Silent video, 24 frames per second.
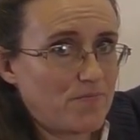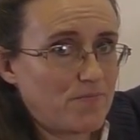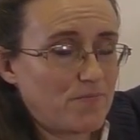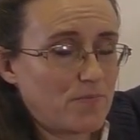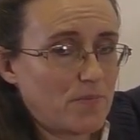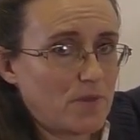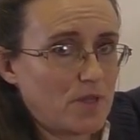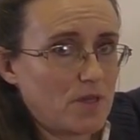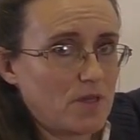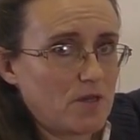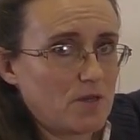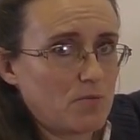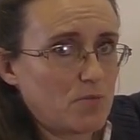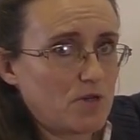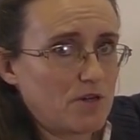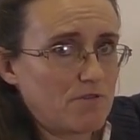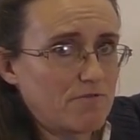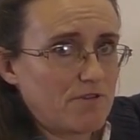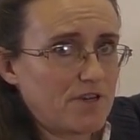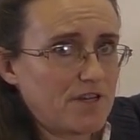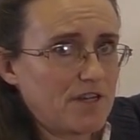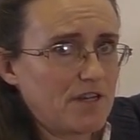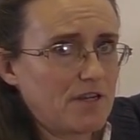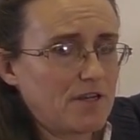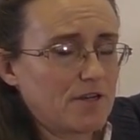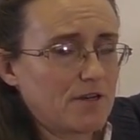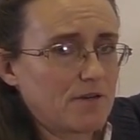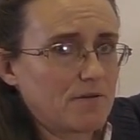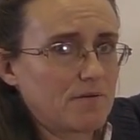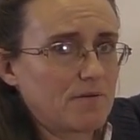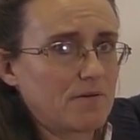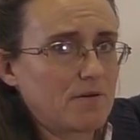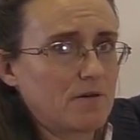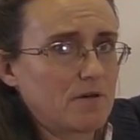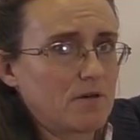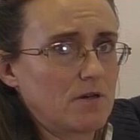not from the
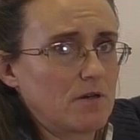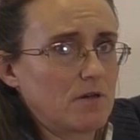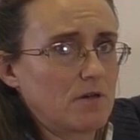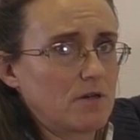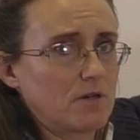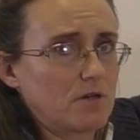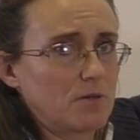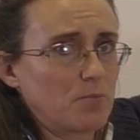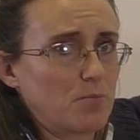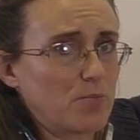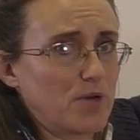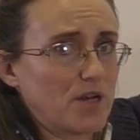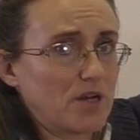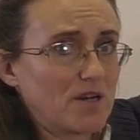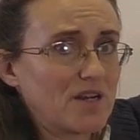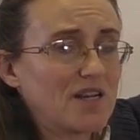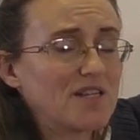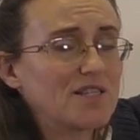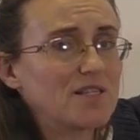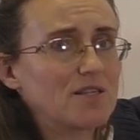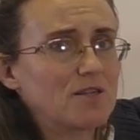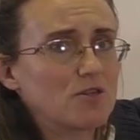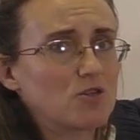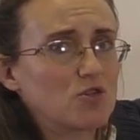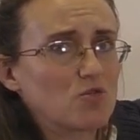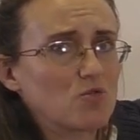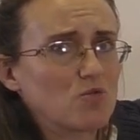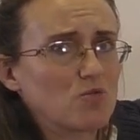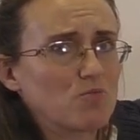moment when we are joyful,